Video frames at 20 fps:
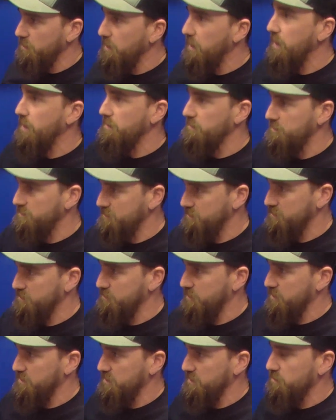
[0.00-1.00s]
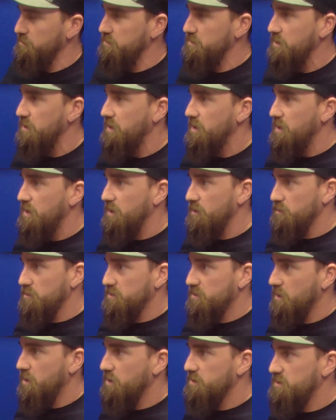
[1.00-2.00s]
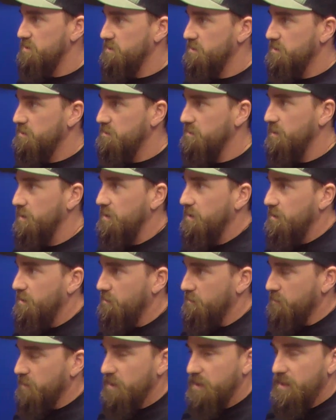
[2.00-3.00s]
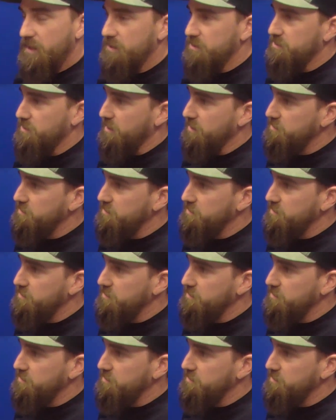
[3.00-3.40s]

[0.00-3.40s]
the light in the situation. It was mm-hmm. it was right. constantly, man, I got to